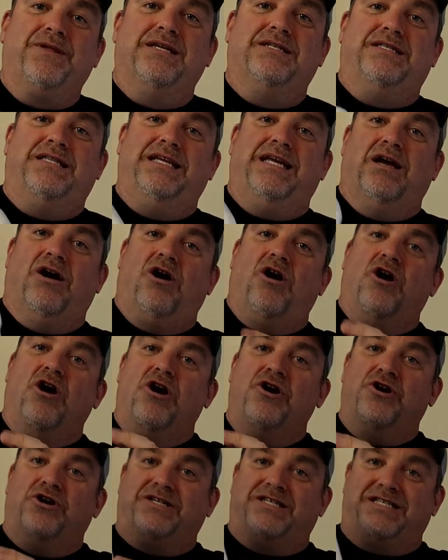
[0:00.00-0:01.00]
is the
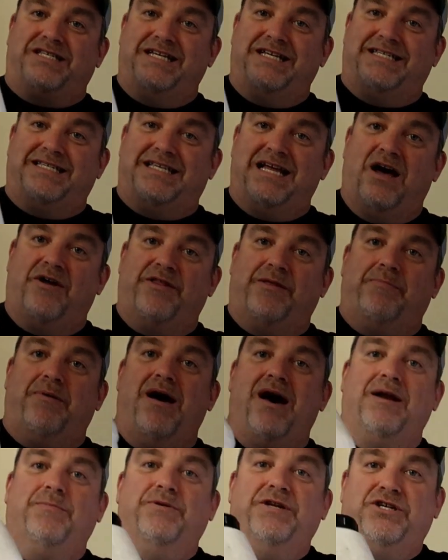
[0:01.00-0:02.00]
hardener sinks down to the
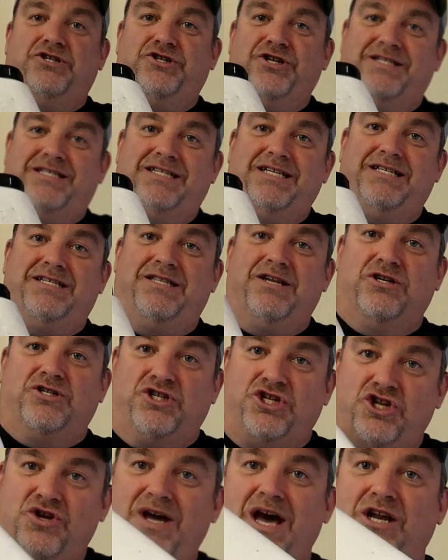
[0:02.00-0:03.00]
bottom and it just sits there.
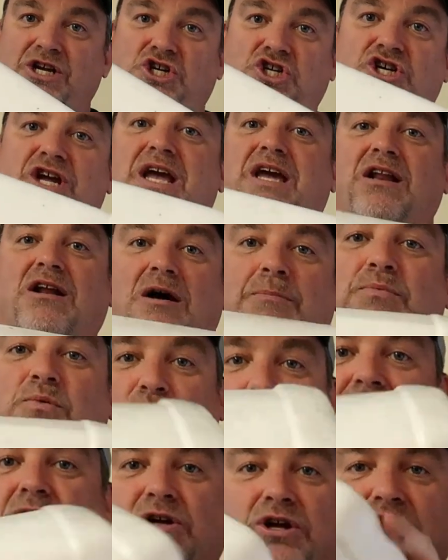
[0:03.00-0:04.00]
So you got to shake it up
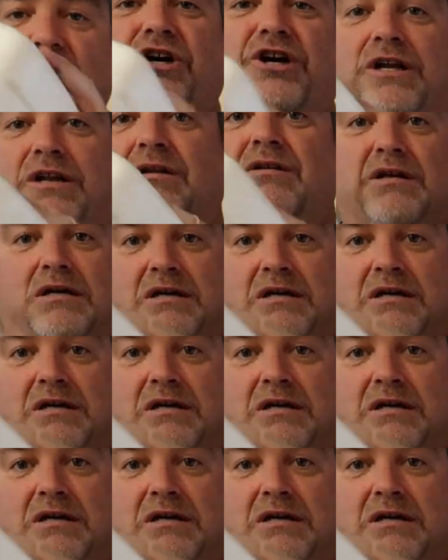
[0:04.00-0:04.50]
real good.